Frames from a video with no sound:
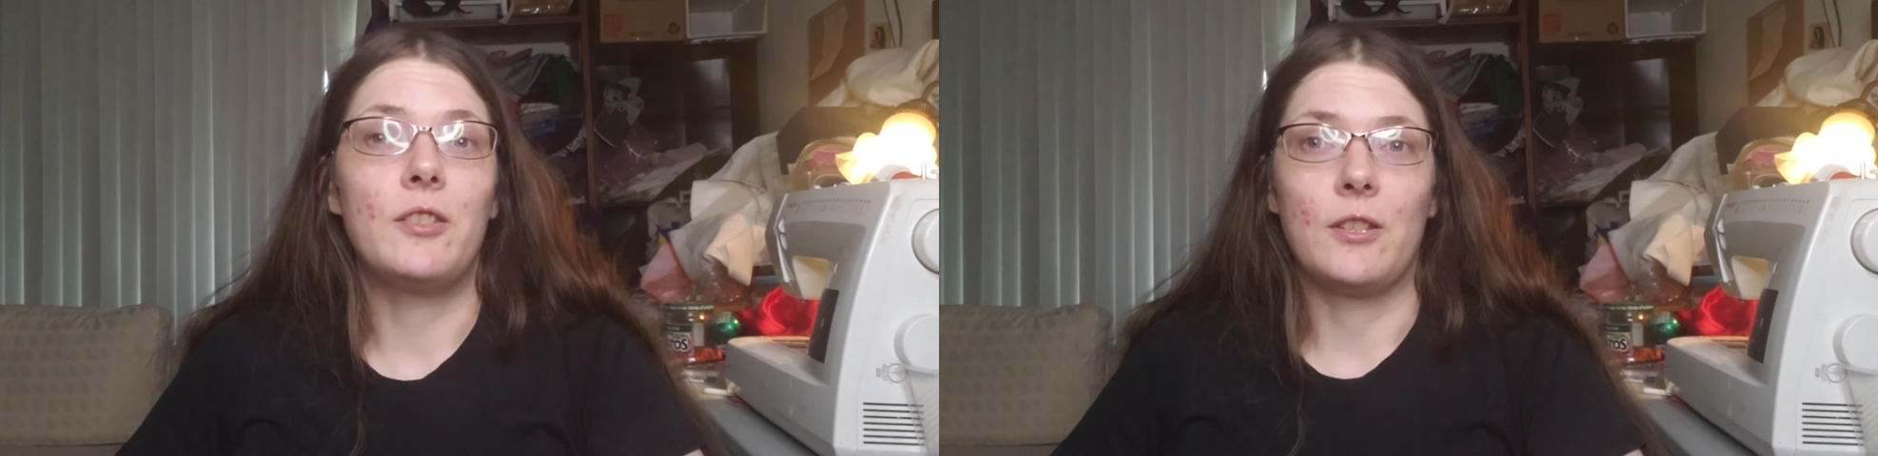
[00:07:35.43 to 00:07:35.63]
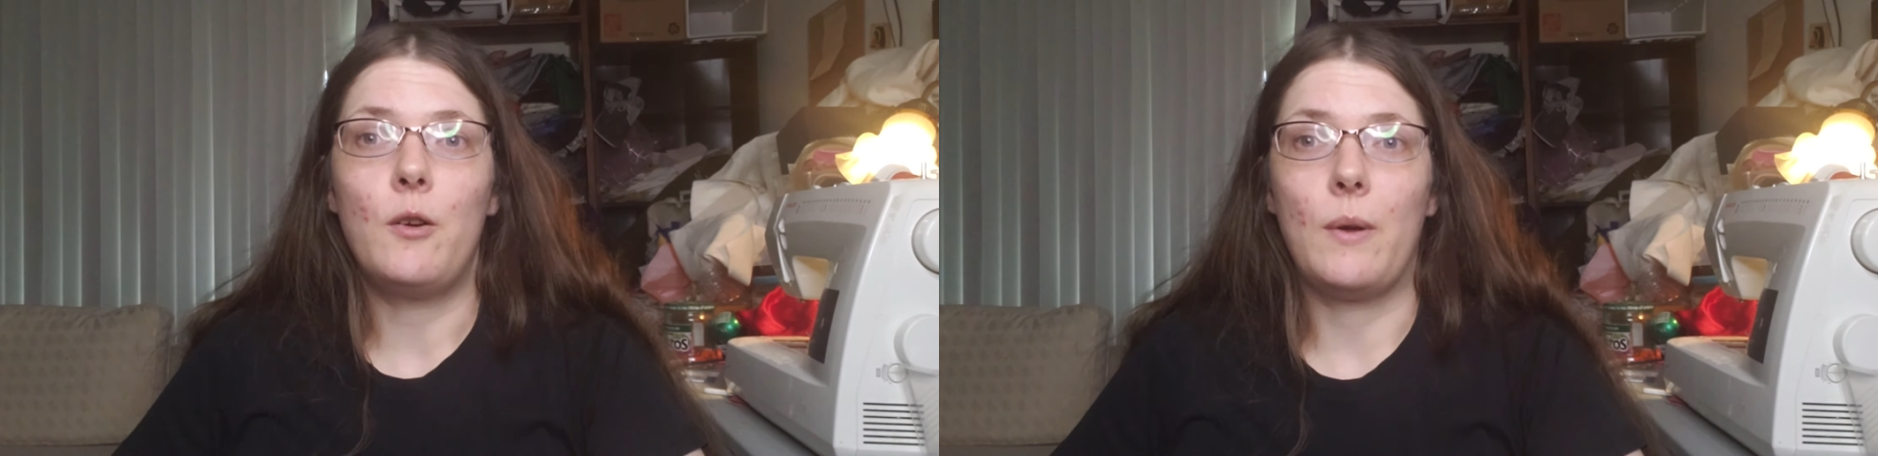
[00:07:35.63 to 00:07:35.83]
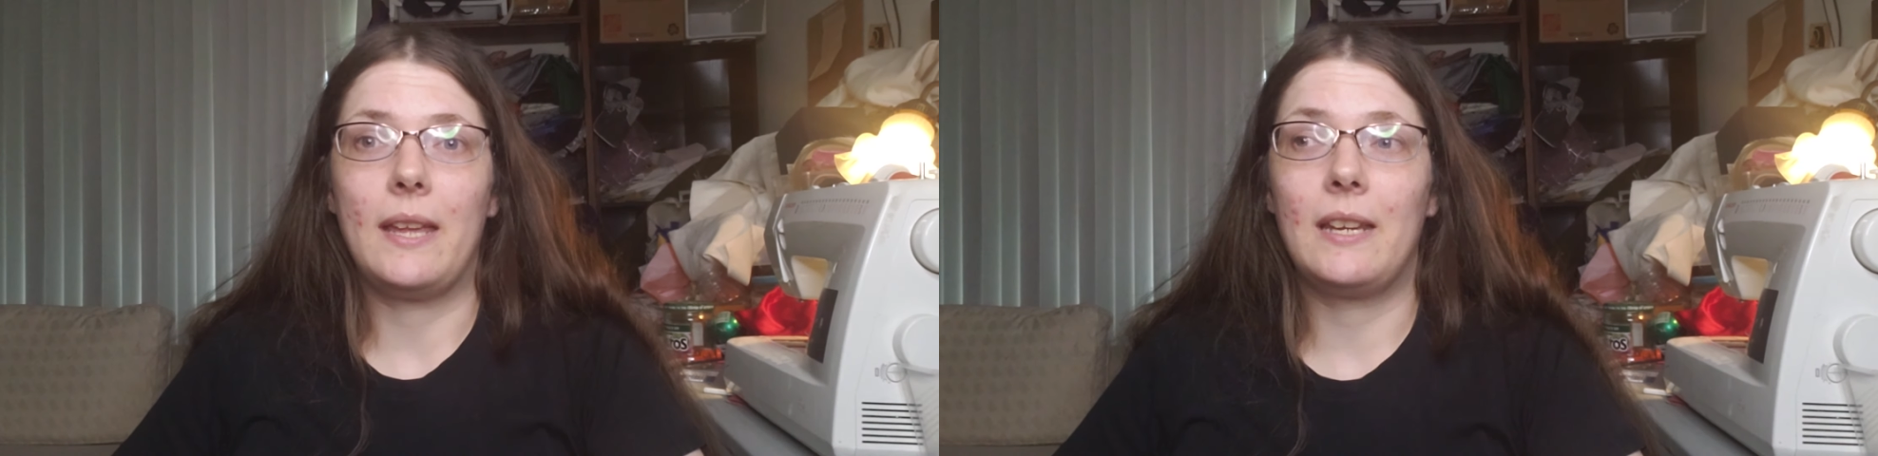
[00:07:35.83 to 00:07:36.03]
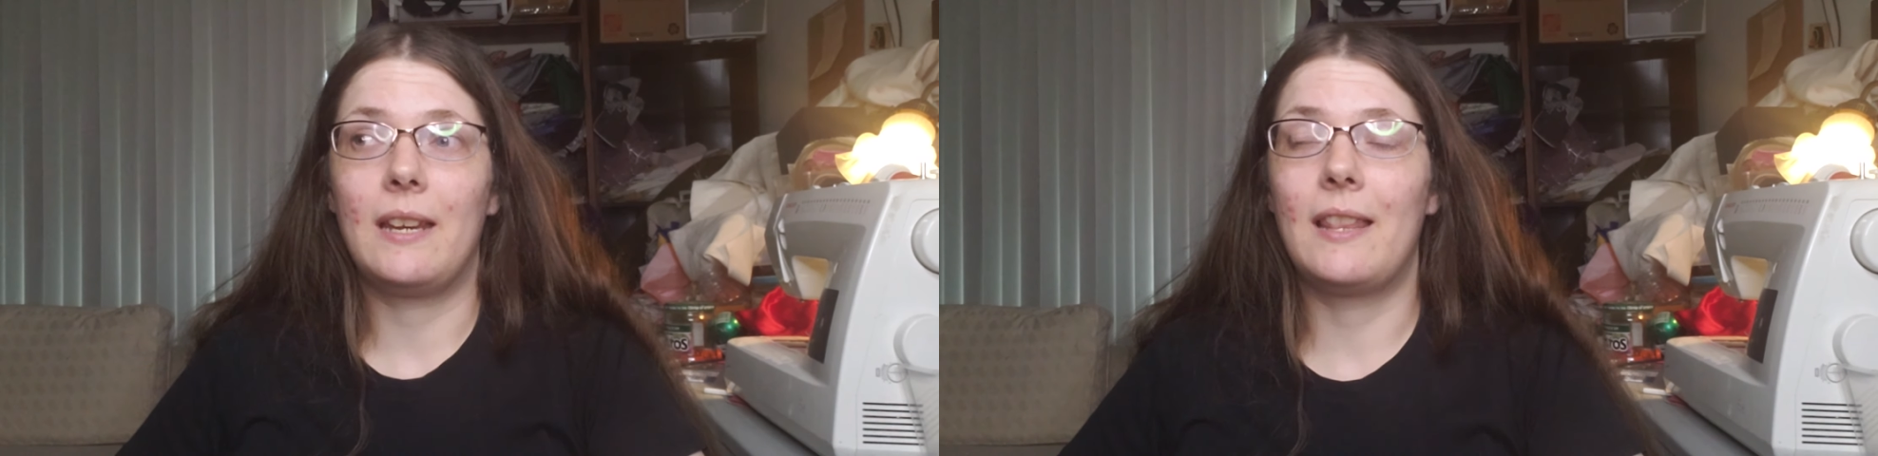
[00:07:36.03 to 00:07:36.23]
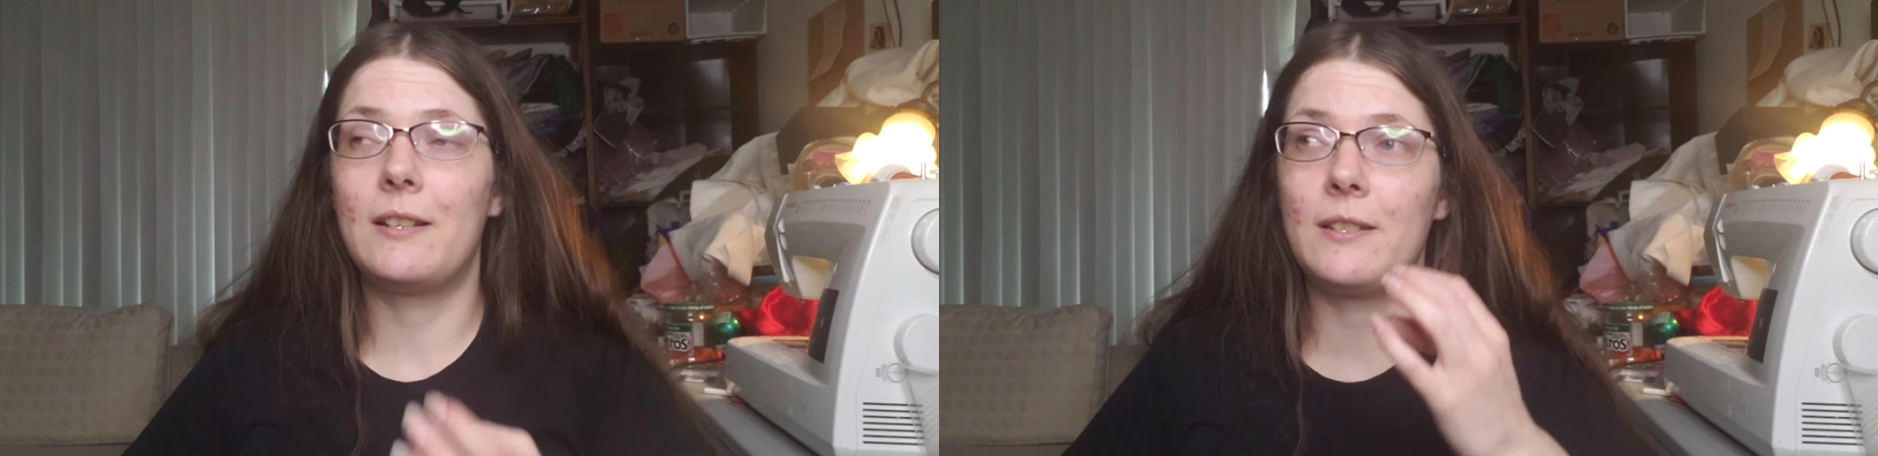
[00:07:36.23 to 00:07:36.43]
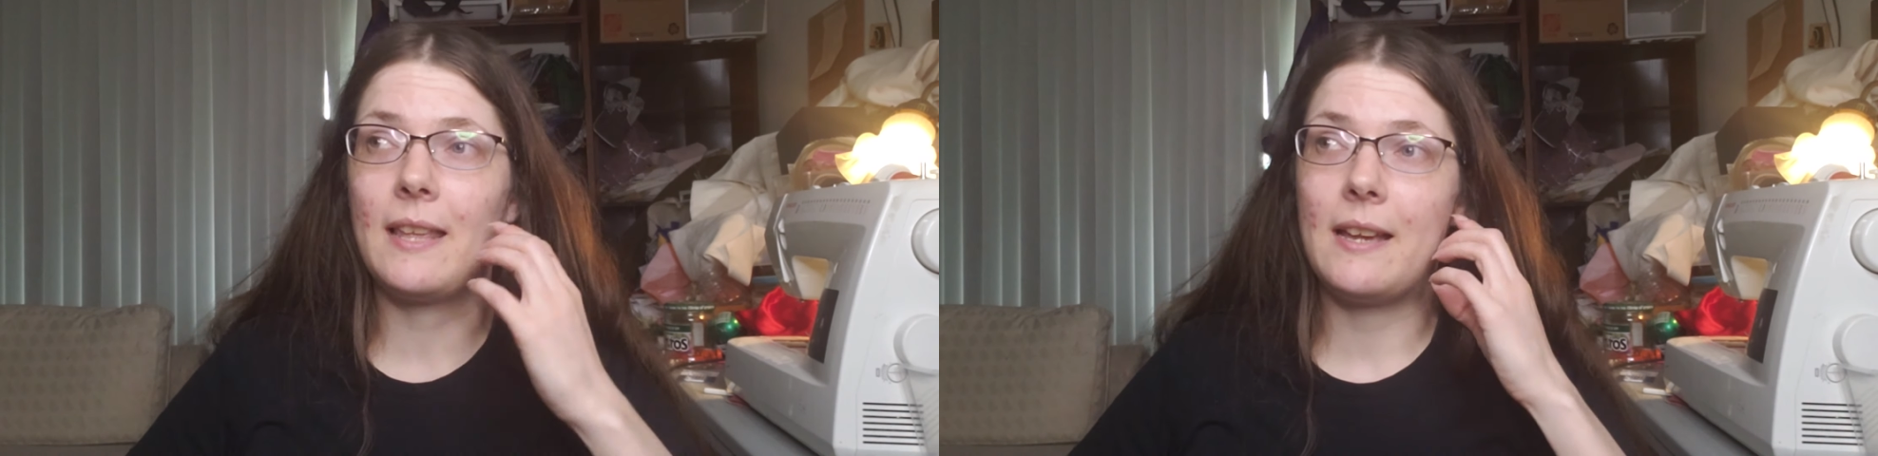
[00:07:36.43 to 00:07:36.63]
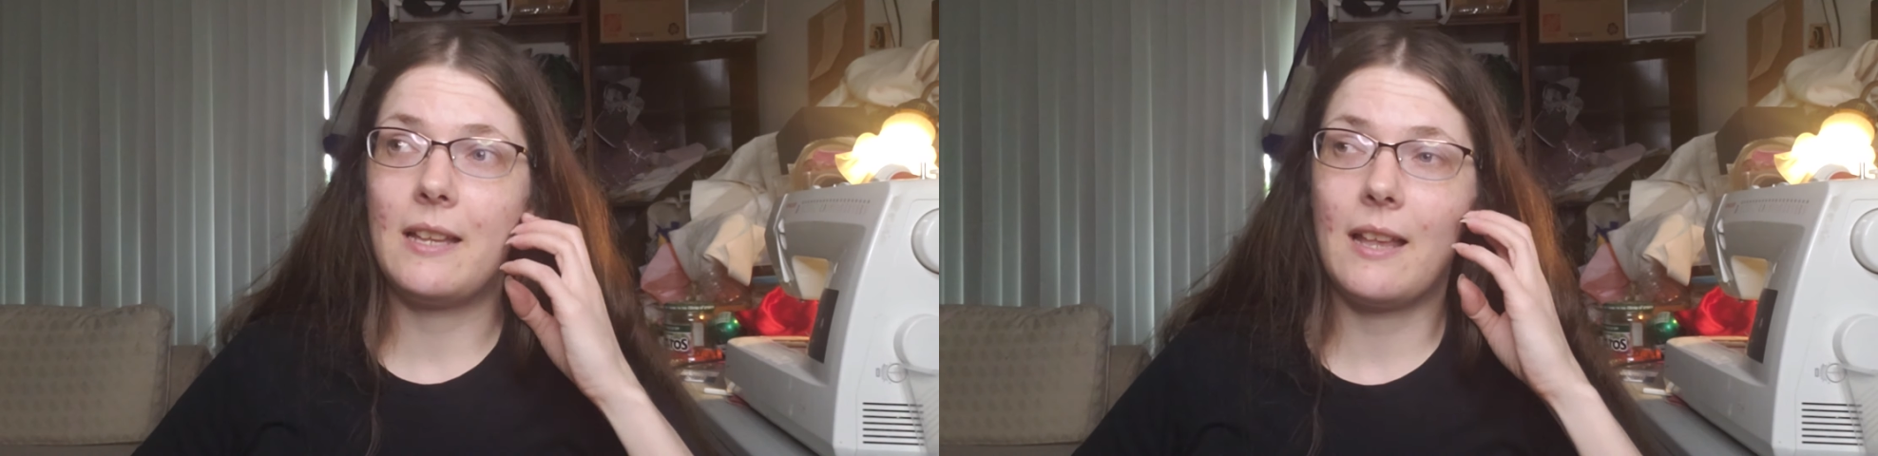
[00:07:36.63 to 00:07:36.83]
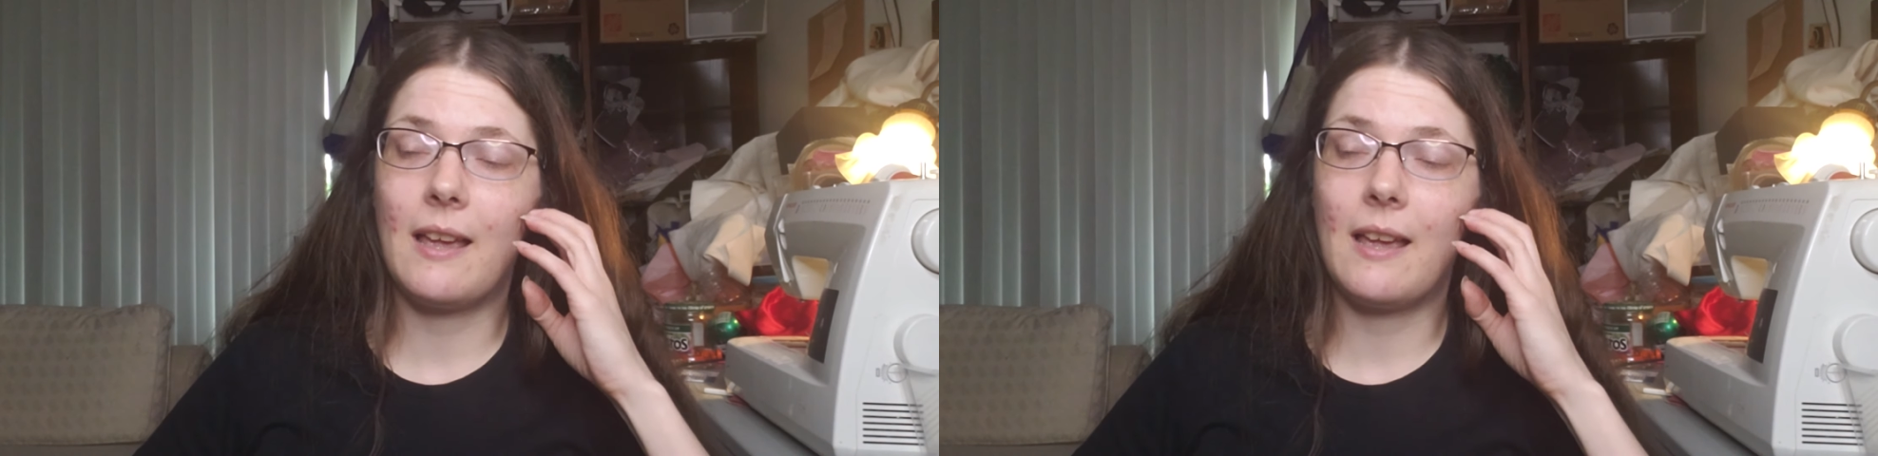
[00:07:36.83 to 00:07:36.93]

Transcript: sew in. There's that